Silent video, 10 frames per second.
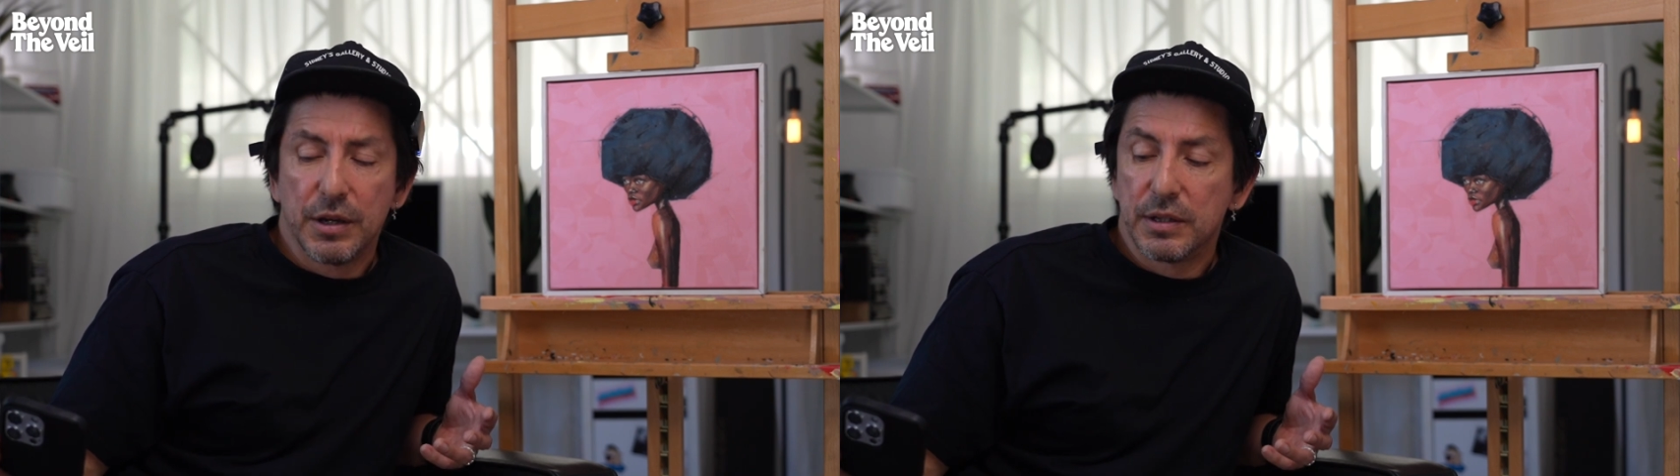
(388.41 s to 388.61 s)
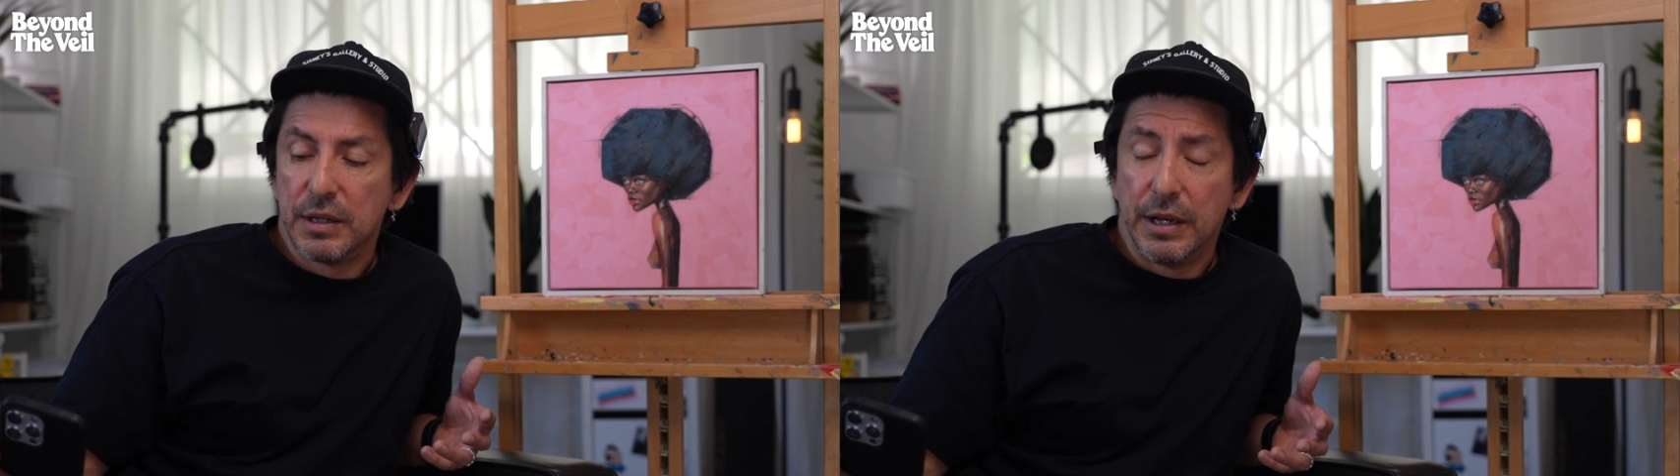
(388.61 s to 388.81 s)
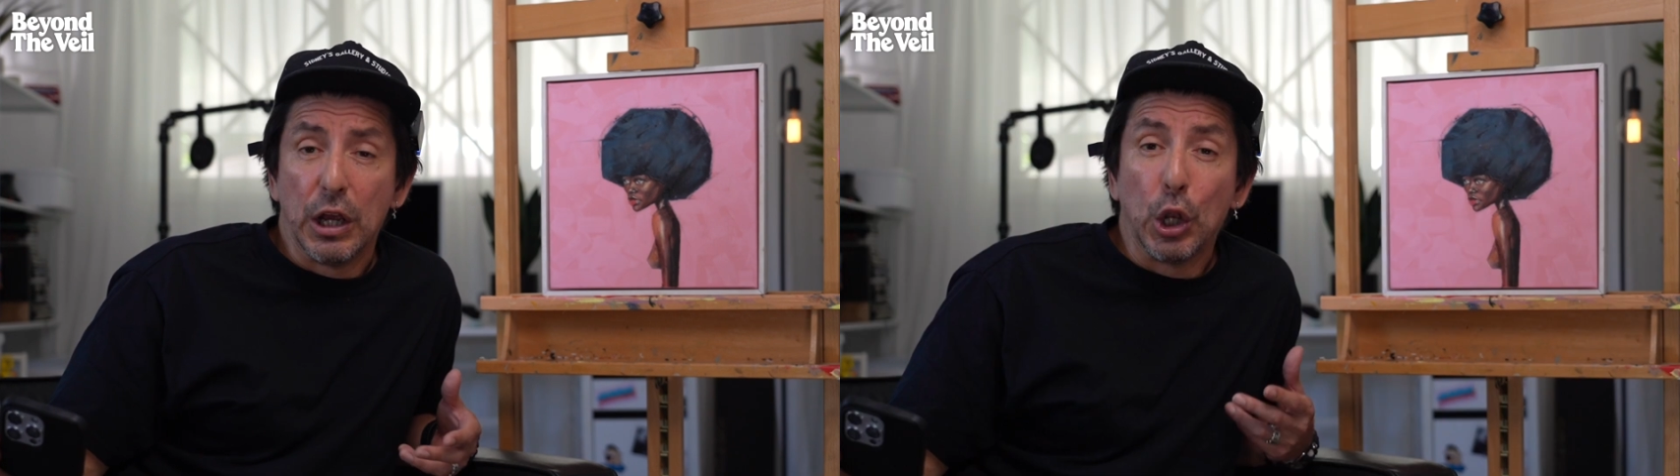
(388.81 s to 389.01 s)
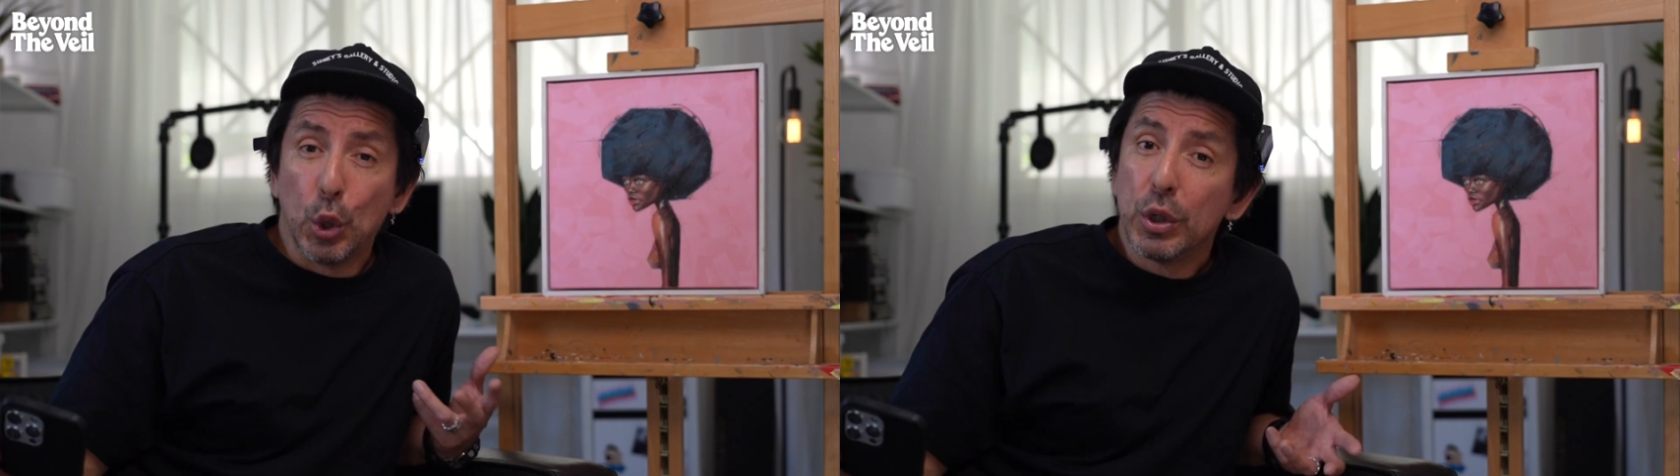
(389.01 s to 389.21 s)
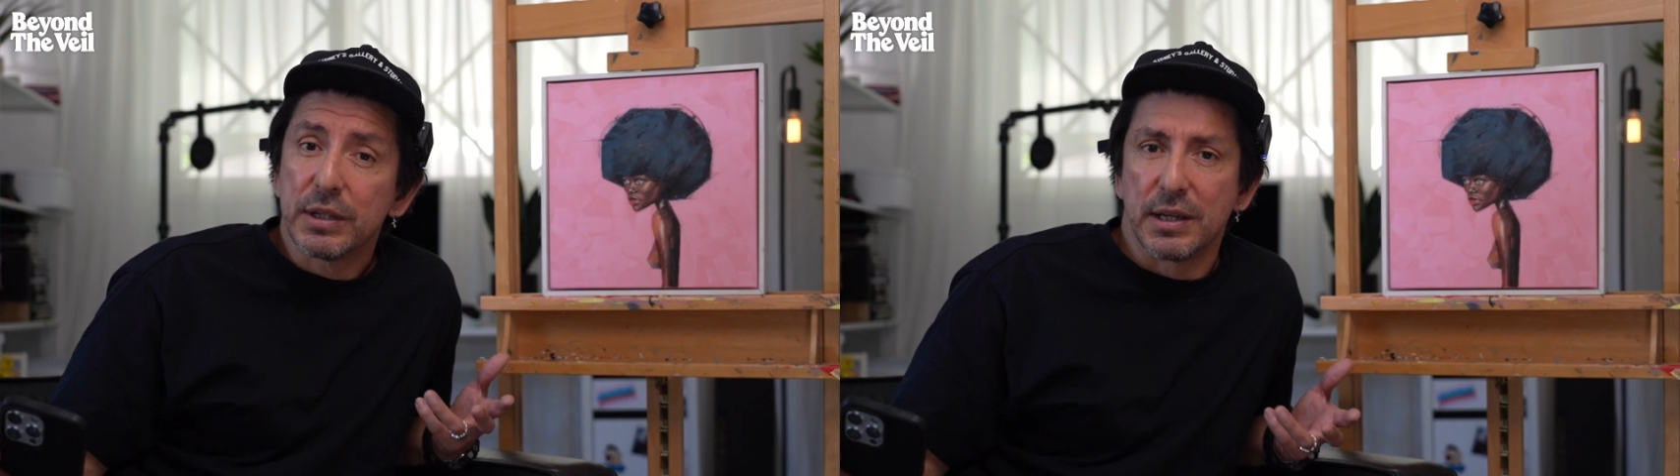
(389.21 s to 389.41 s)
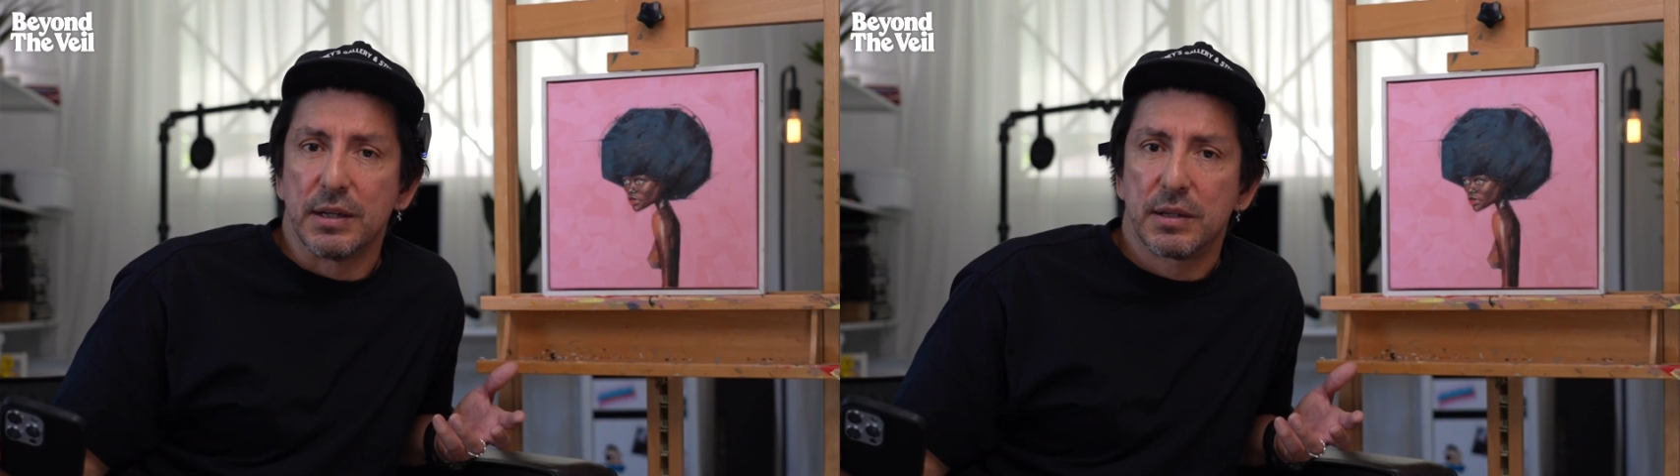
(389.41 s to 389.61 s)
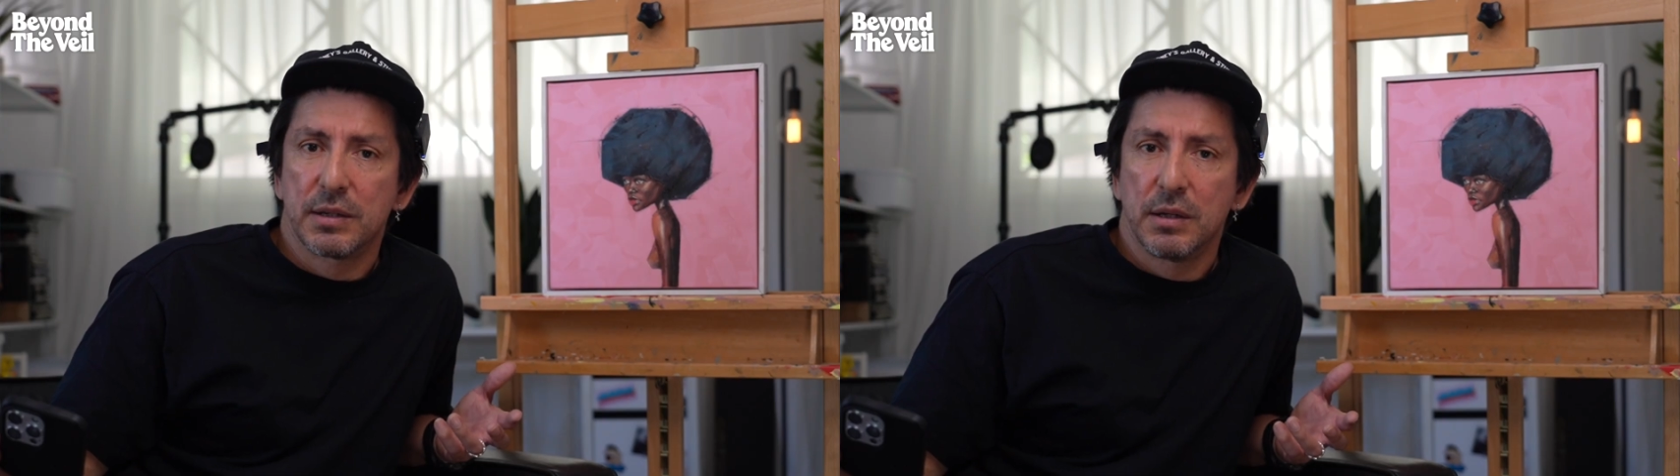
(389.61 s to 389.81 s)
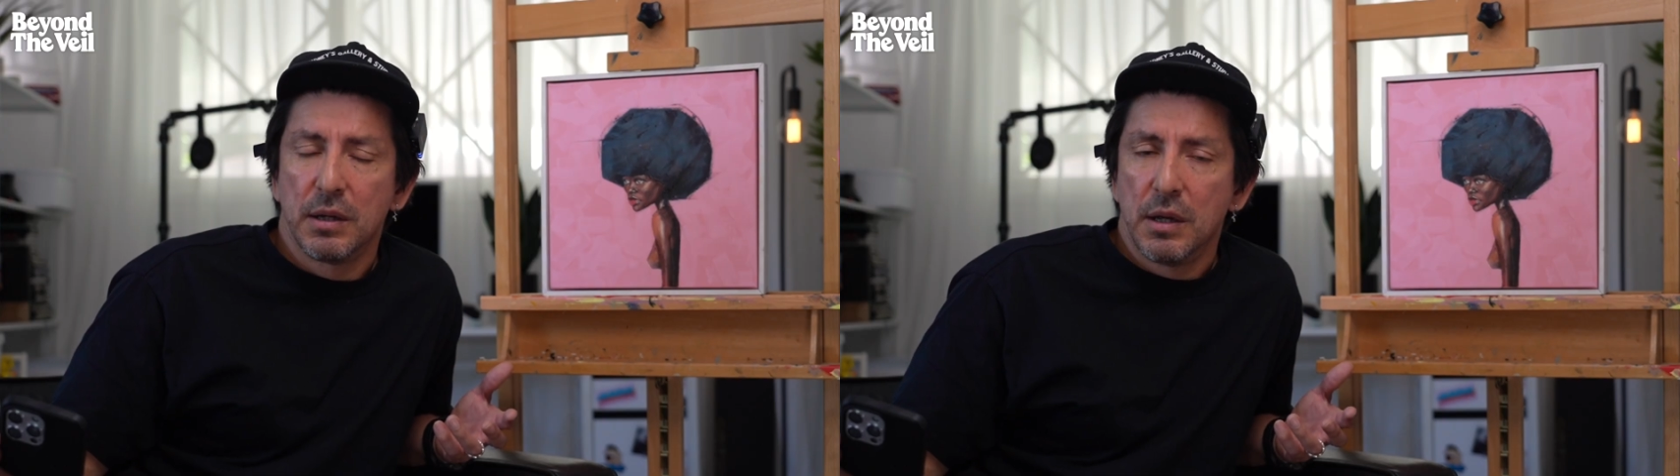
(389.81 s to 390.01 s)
us, it allures us.